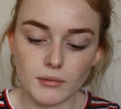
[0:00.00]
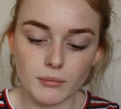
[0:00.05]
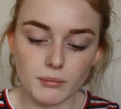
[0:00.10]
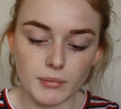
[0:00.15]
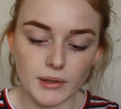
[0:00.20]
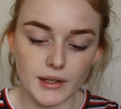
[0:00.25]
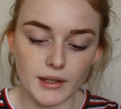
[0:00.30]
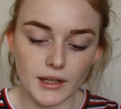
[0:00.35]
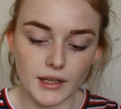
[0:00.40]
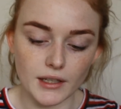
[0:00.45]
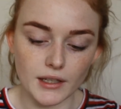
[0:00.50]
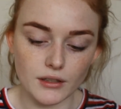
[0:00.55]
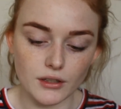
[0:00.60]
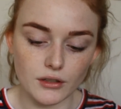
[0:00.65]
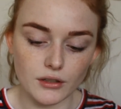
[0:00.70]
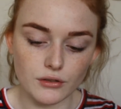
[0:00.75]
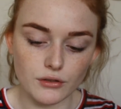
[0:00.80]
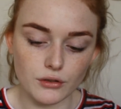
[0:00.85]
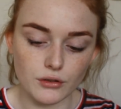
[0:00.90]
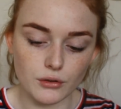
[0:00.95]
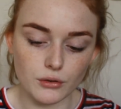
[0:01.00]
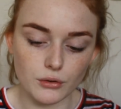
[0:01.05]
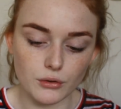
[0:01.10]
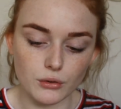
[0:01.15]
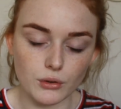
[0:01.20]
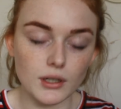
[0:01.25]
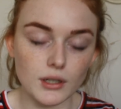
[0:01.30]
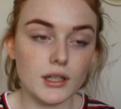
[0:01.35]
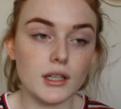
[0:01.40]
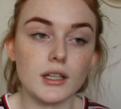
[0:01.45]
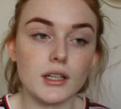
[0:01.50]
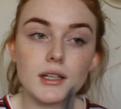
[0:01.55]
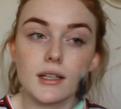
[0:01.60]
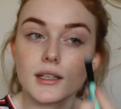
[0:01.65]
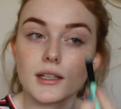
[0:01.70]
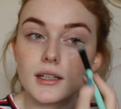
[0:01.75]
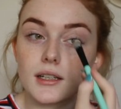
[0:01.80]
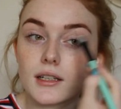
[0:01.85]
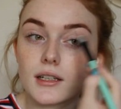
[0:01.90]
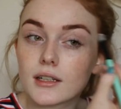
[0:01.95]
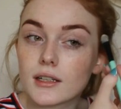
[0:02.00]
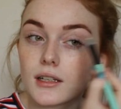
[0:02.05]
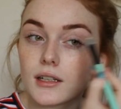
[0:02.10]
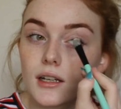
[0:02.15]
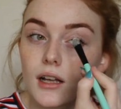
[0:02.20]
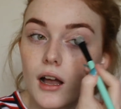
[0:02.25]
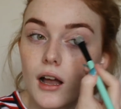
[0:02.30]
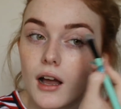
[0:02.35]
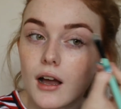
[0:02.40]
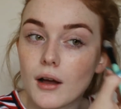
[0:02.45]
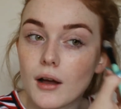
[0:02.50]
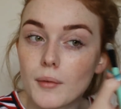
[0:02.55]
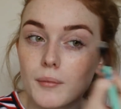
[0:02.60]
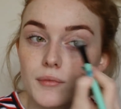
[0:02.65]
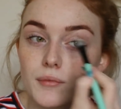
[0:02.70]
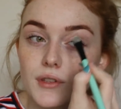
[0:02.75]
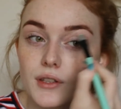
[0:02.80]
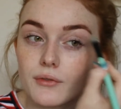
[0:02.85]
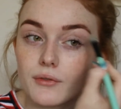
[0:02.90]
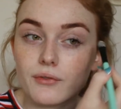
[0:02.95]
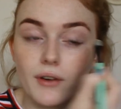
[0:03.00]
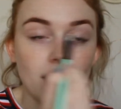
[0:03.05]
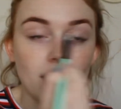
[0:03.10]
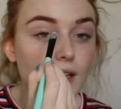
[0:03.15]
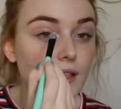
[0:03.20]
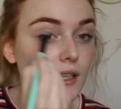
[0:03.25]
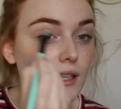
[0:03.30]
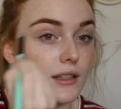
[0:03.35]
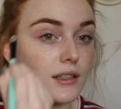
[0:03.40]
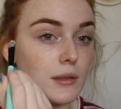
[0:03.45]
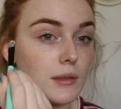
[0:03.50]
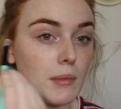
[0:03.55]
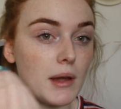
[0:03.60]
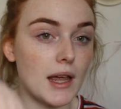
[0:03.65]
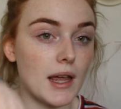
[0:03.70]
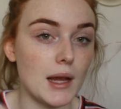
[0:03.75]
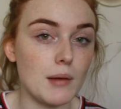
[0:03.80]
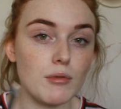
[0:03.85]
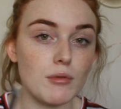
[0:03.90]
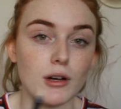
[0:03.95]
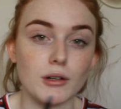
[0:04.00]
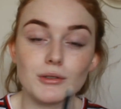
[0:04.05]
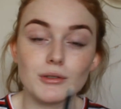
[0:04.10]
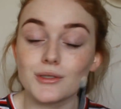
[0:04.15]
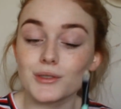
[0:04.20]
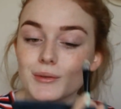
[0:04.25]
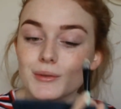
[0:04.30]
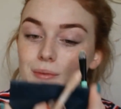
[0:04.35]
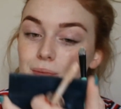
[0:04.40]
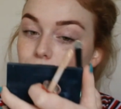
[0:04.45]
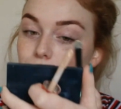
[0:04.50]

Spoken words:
begin to define under my eyebrows.